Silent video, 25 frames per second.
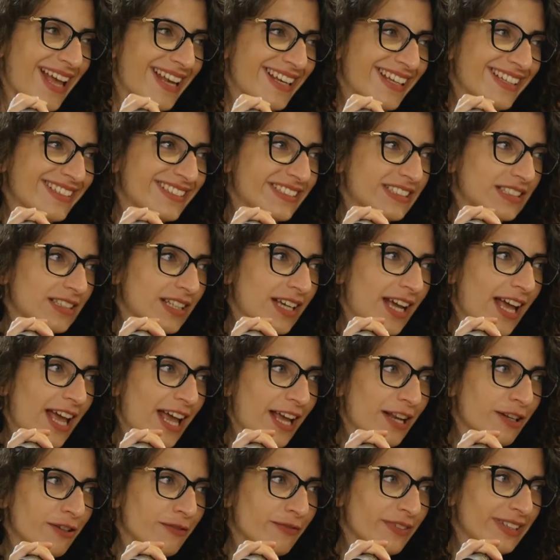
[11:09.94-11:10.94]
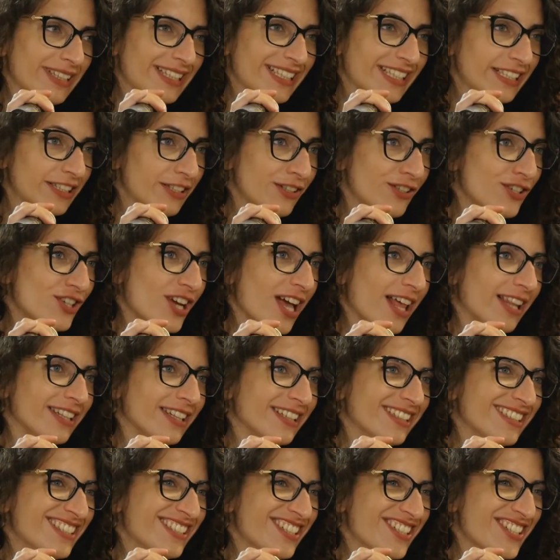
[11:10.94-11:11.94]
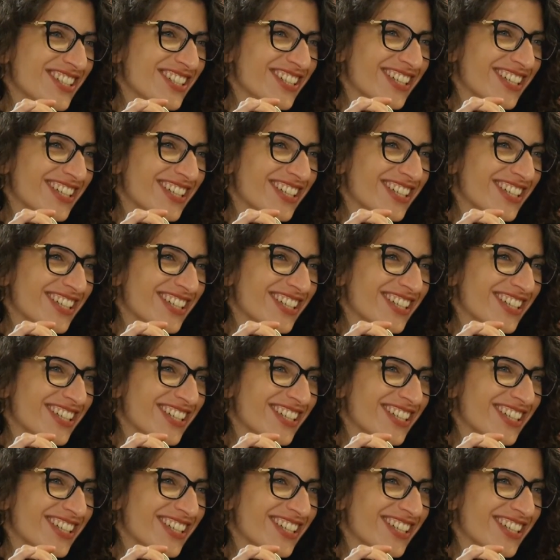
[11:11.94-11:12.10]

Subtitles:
And it's kind of a little challenge.